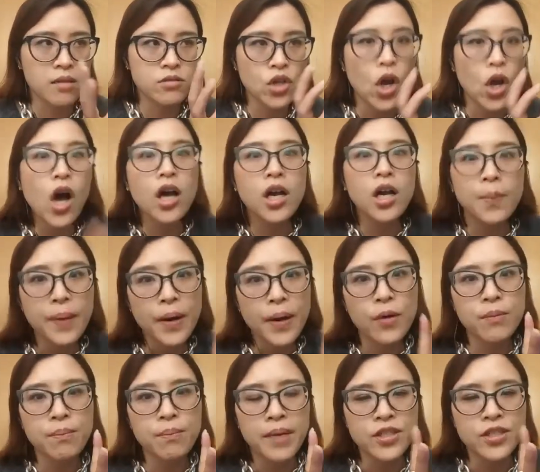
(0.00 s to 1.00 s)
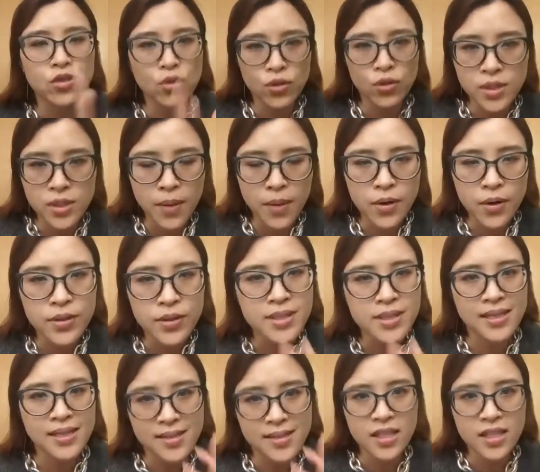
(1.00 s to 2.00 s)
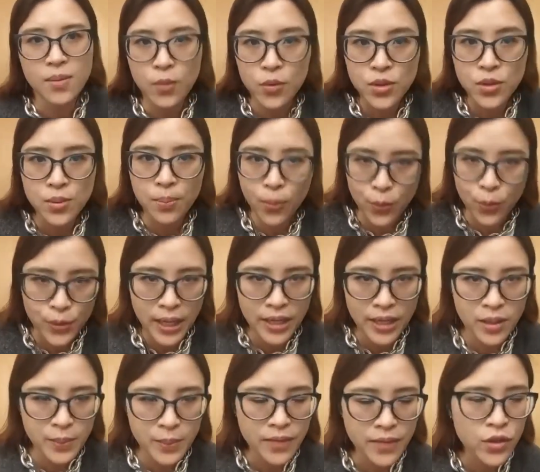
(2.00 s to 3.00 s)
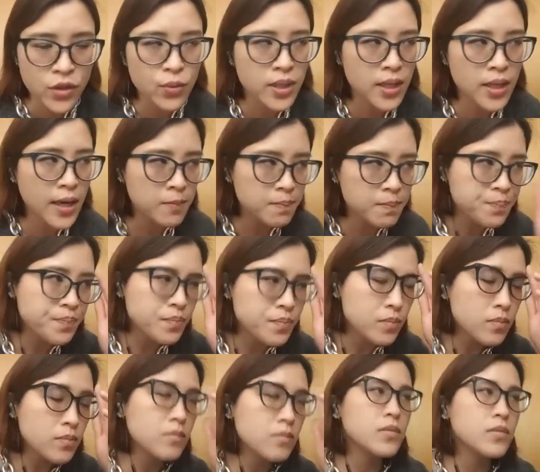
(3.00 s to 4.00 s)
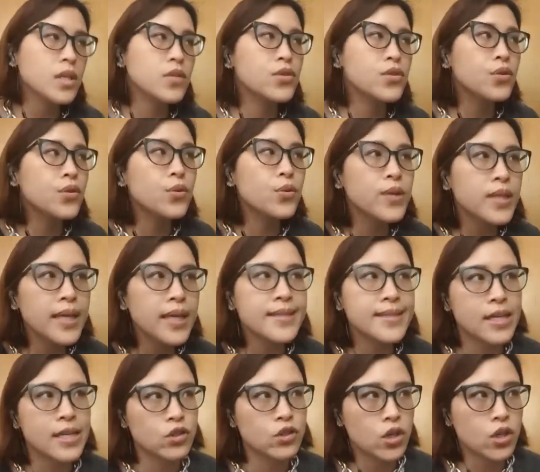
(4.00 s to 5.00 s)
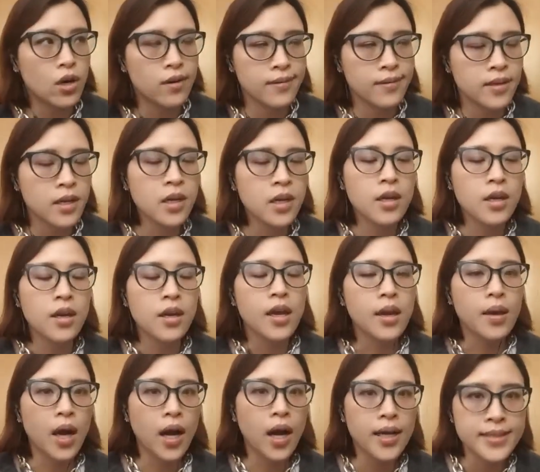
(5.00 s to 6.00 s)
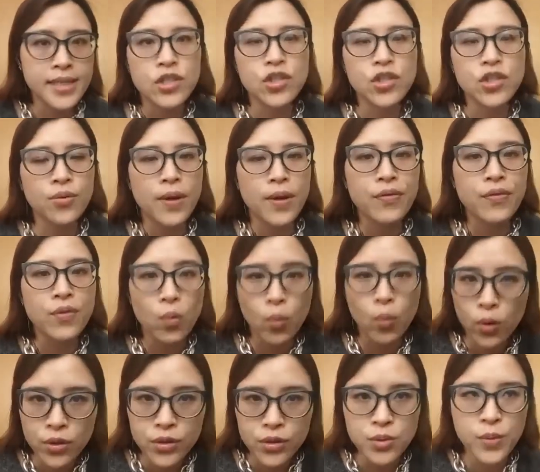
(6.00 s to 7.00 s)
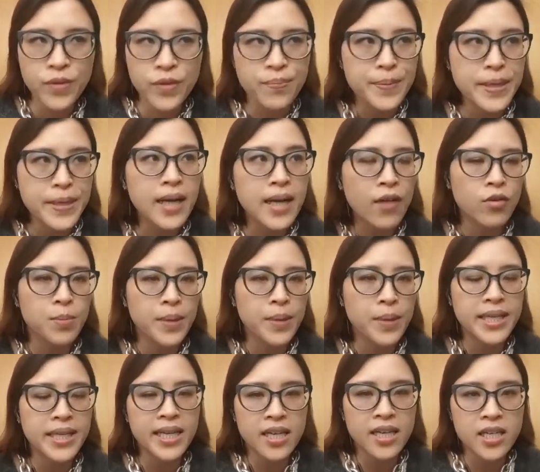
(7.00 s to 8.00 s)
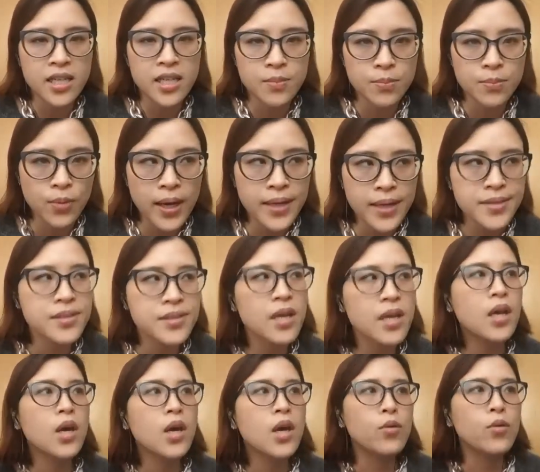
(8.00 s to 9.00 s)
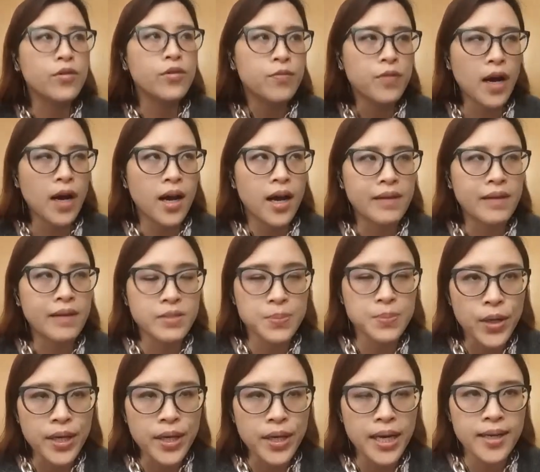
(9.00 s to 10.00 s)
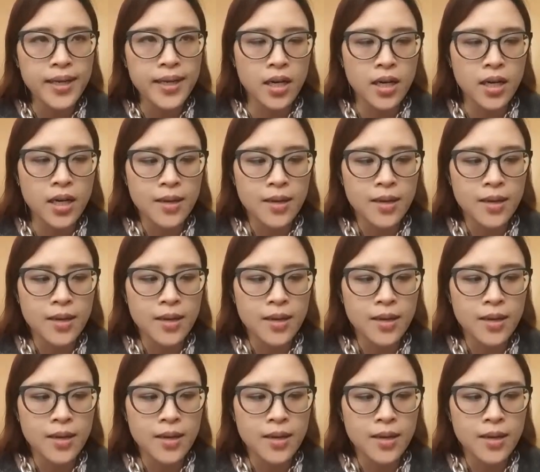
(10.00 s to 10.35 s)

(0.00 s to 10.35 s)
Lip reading: talk about my journalism model, because that's the most important element of the Green Line. So the Green Line has actually gotten attention around the world. We've been covered by the Canadian press. I've spoken at